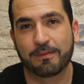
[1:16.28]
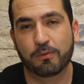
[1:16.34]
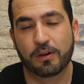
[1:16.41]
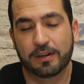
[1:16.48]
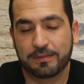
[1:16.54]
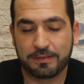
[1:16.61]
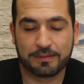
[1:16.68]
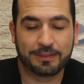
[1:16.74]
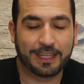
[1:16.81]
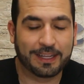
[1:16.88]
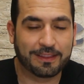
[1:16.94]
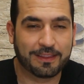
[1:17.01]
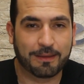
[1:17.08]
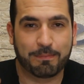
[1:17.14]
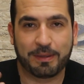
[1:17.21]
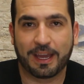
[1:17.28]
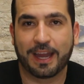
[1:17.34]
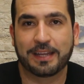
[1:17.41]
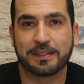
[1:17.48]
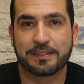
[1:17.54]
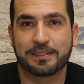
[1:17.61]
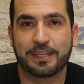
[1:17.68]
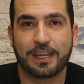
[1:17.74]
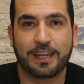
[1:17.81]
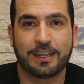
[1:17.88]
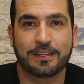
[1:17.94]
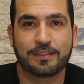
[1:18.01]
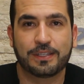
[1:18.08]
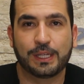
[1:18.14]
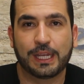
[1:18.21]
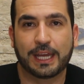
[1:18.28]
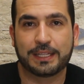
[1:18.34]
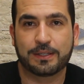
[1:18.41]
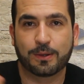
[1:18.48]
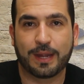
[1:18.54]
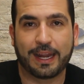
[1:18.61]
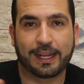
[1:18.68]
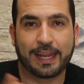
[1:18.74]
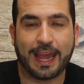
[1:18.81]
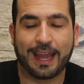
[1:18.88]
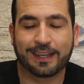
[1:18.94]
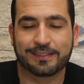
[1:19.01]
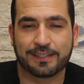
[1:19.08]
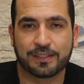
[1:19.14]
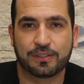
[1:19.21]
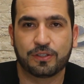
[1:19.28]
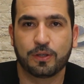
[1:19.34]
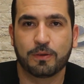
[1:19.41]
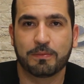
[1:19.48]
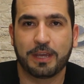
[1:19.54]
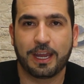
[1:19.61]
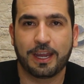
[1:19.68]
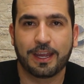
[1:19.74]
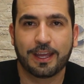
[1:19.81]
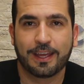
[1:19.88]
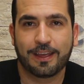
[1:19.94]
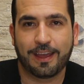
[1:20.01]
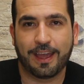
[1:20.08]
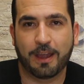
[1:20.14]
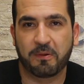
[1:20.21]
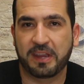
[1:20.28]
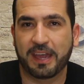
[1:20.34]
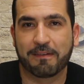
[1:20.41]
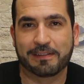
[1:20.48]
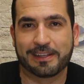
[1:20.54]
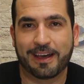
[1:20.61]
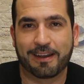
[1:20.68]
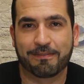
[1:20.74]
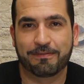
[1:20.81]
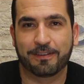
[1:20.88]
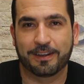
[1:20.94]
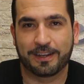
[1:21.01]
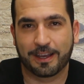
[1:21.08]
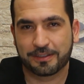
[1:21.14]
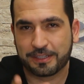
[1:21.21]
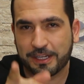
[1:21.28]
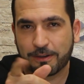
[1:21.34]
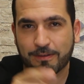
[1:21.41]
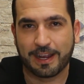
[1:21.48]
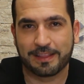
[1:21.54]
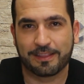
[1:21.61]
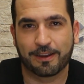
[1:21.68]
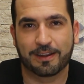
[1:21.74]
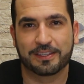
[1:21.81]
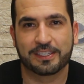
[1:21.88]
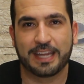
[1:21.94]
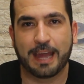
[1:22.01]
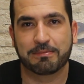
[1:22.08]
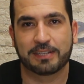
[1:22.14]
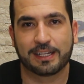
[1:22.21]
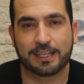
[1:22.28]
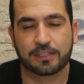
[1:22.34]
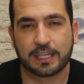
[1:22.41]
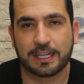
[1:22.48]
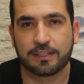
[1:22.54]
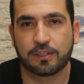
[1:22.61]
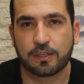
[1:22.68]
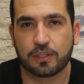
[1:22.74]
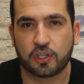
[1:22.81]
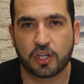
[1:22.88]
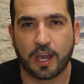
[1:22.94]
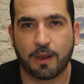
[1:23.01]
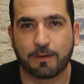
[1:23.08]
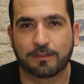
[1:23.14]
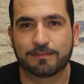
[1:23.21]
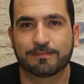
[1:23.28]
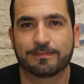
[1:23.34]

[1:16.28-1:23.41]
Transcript: well, you get the behind the scenes, you got direct access to me, and we have a lot of fun. I'll see you right there on Snapchat. Let's get into the show.